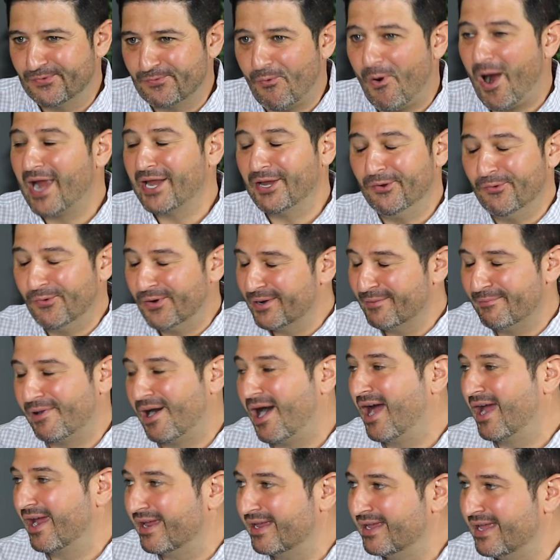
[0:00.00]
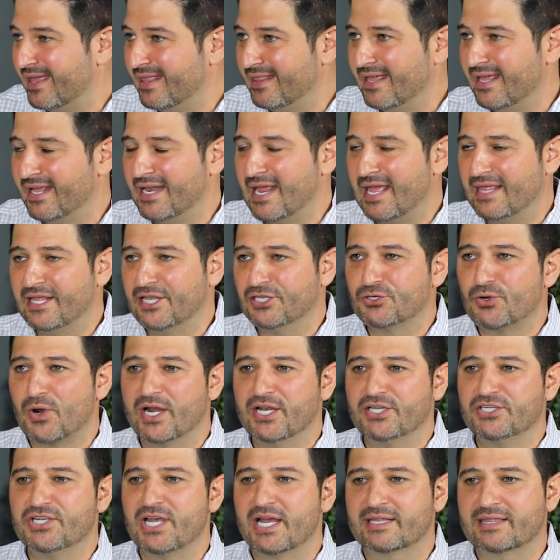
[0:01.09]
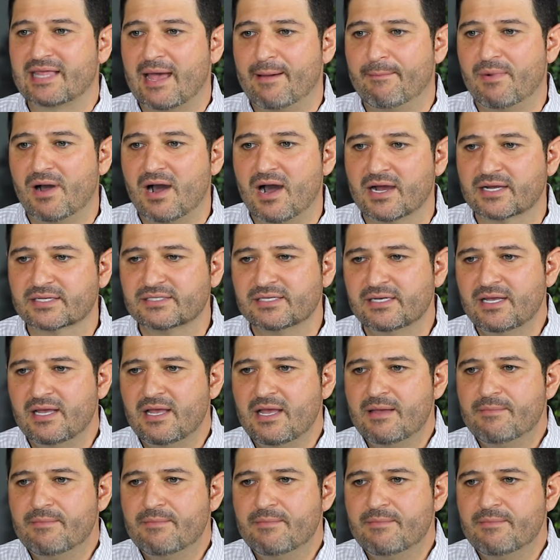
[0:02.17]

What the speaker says: why you want to buy and then try to check that box,